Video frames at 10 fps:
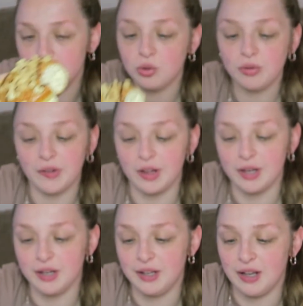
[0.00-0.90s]
No
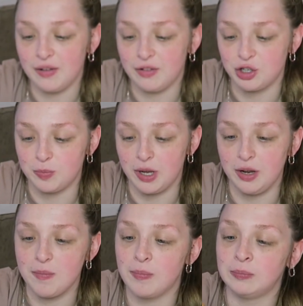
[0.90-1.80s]
filling in that first
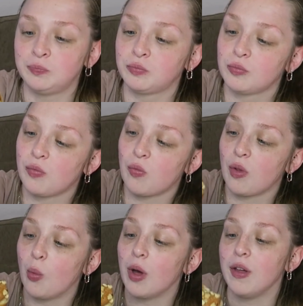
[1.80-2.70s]
bite.
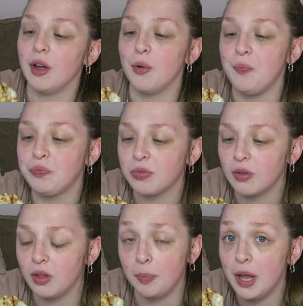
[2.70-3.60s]
What the hell?
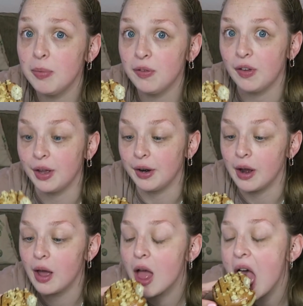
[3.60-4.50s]
There better be filling in
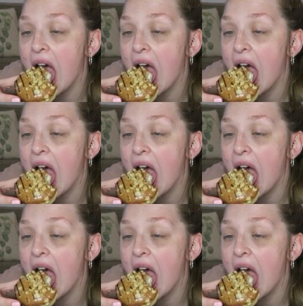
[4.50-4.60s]
it.